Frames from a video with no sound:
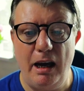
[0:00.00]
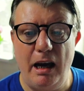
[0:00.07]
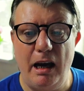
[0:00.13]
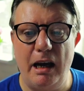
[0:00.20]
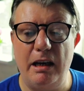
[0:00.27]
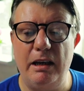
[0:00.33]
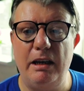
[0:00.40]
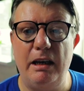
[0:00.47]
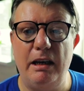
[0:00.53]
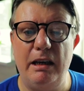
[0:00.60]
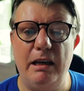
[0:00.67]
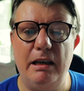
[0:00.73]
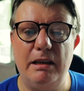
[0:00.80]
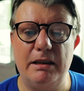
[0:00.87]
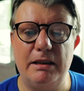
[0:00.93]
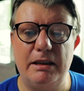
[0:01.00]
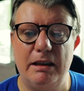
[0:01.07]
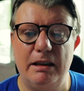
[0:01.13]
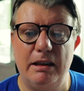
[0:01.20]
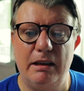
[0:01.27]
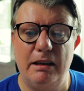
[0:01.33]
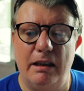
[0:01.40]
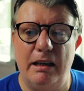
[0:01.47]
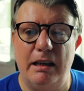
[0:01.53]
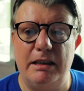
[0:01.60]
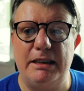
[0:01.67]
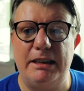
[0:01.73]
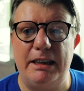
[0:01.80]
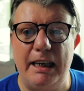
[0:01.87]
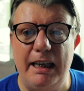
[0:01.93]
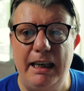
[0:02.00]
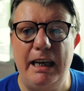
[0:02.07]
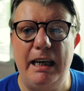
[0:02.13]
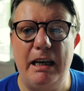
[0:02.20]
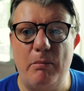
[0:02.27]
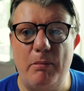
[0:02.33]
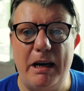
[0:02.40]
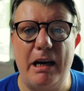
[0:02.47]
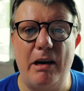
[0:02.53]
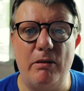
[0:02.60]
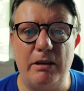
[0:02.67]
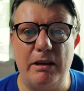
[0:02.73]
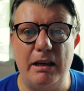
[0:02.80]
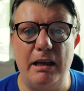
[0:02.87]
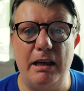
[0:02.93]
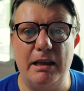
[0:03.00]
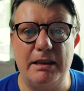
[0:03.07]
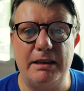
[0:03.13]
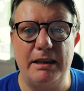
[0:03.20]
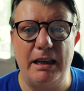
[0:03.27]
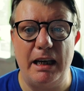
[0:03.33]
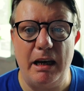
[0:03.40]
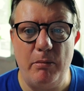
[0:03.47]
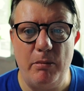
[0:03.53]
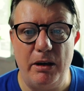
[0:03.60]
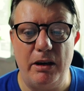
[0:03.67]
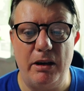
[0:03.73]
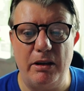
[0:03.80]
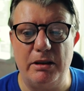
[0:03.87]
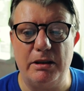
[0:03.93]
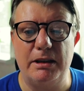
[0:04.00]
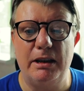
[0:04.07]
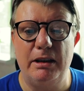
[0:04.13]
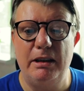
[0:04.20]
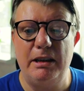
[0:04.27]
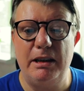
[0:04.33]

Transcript: and he's, he's thinking about his imminent